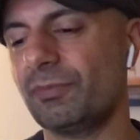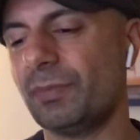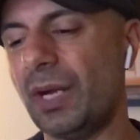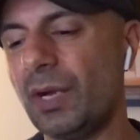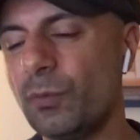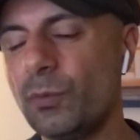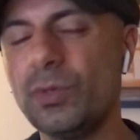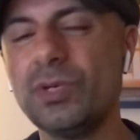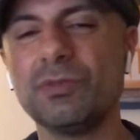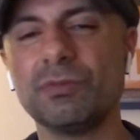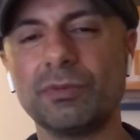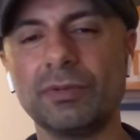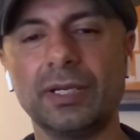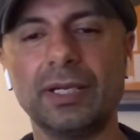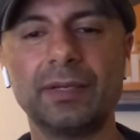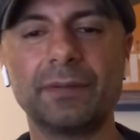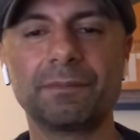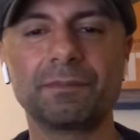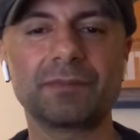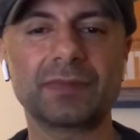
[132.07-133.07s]
But I wouldn't.
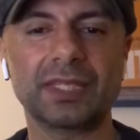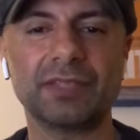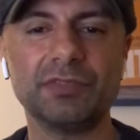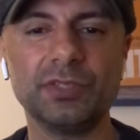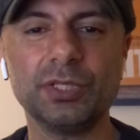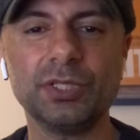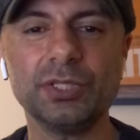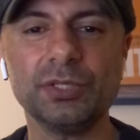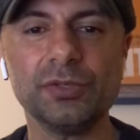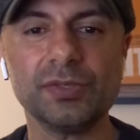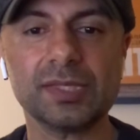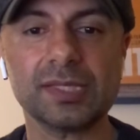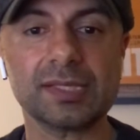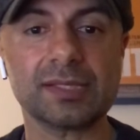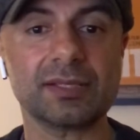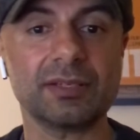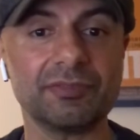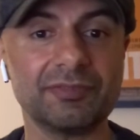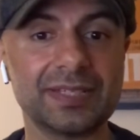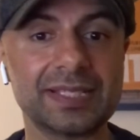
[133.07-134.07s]
If you can use this
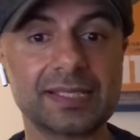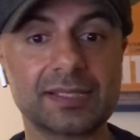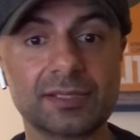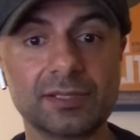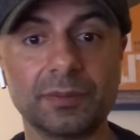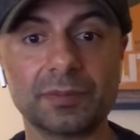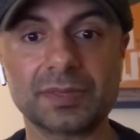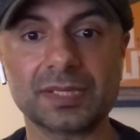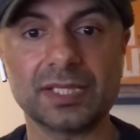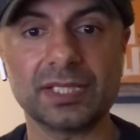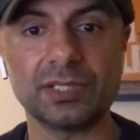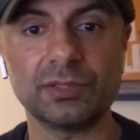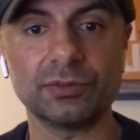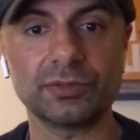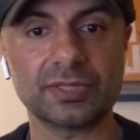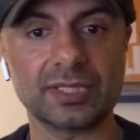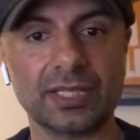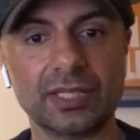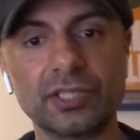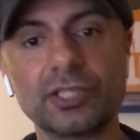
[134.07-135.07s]
stuff and it stops leaking
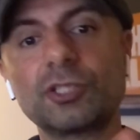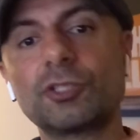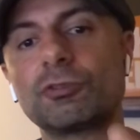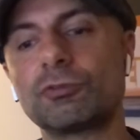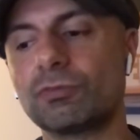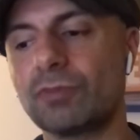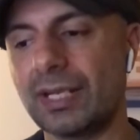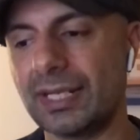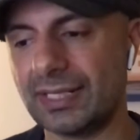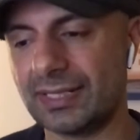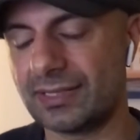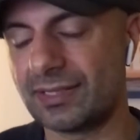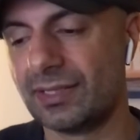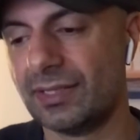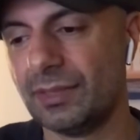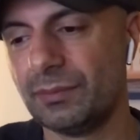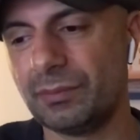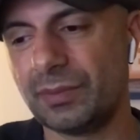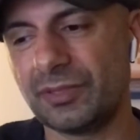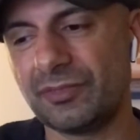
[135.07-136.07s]
altogether, great.
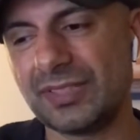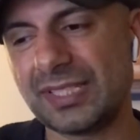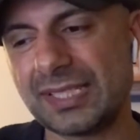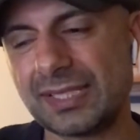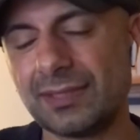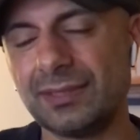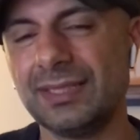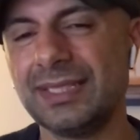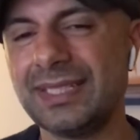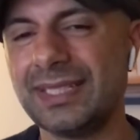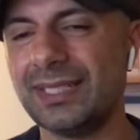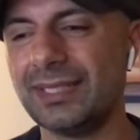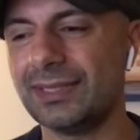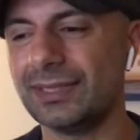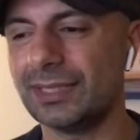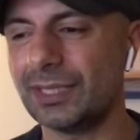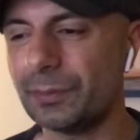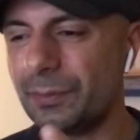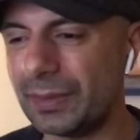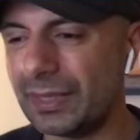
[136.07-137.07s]
But if it's still leaking a
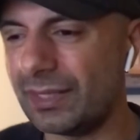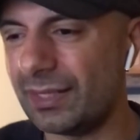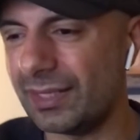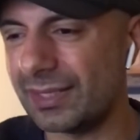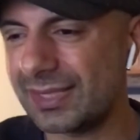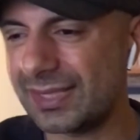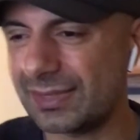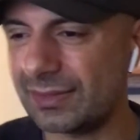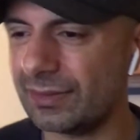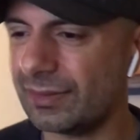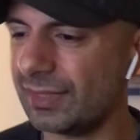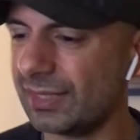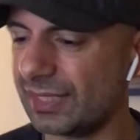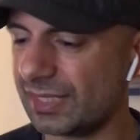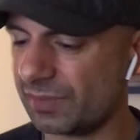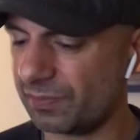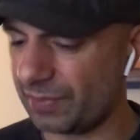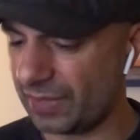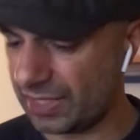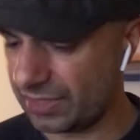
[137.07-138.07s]
little bit, I still think it's
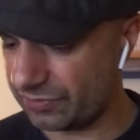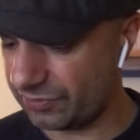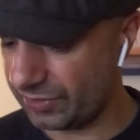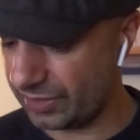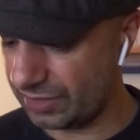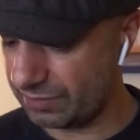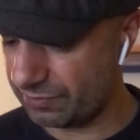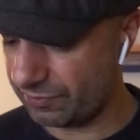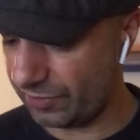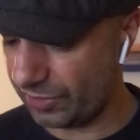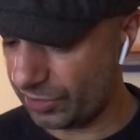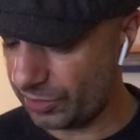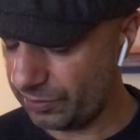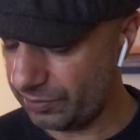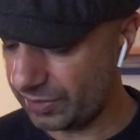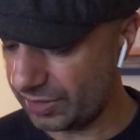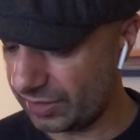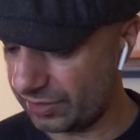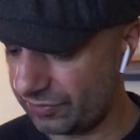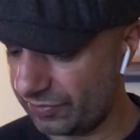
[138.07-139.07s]
bad for the
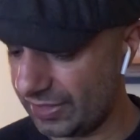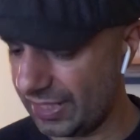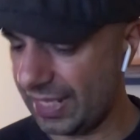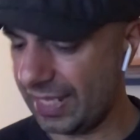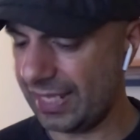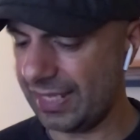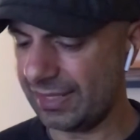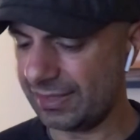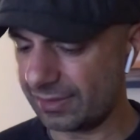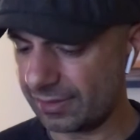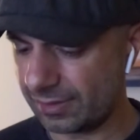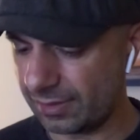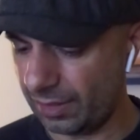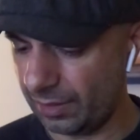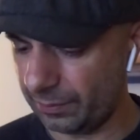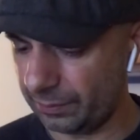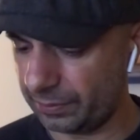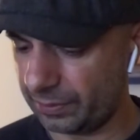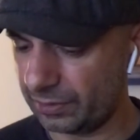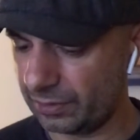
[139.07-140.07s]
environment if it ends
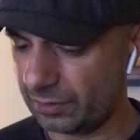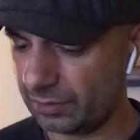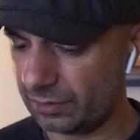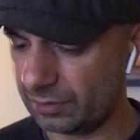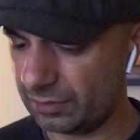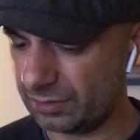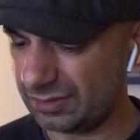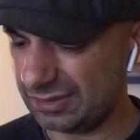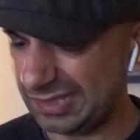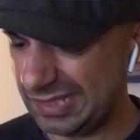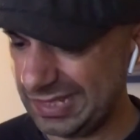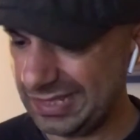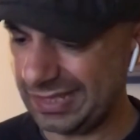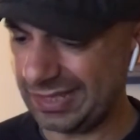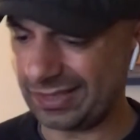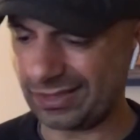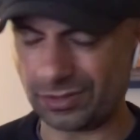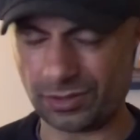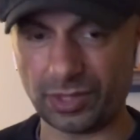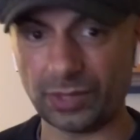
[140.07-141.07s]
up
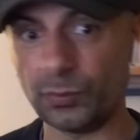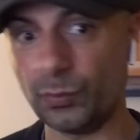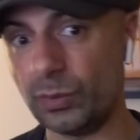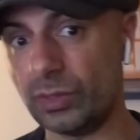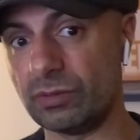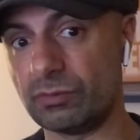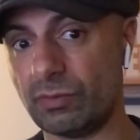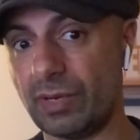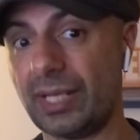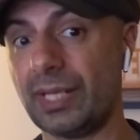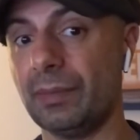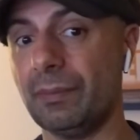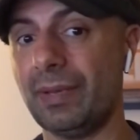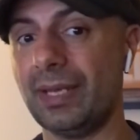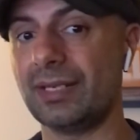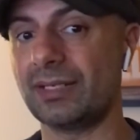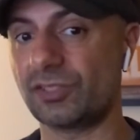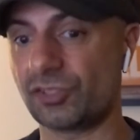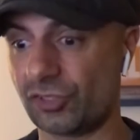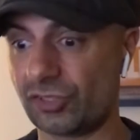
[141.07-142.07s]
leaking, so I wouldn't
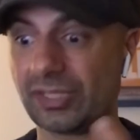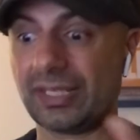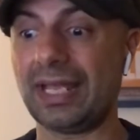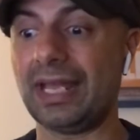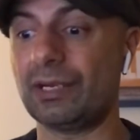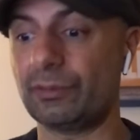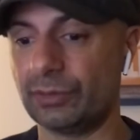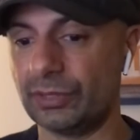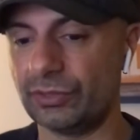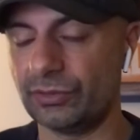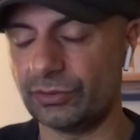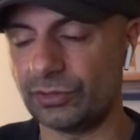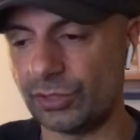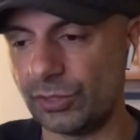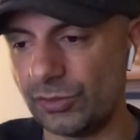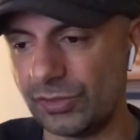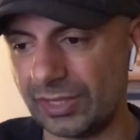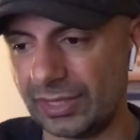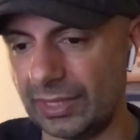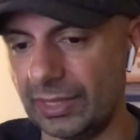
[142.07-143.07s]
recommend just carrying on
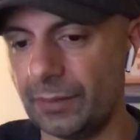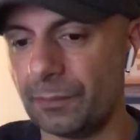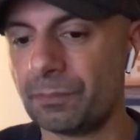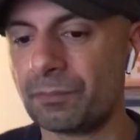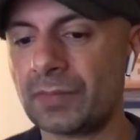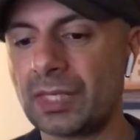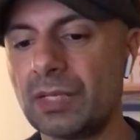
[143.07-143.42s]
using it.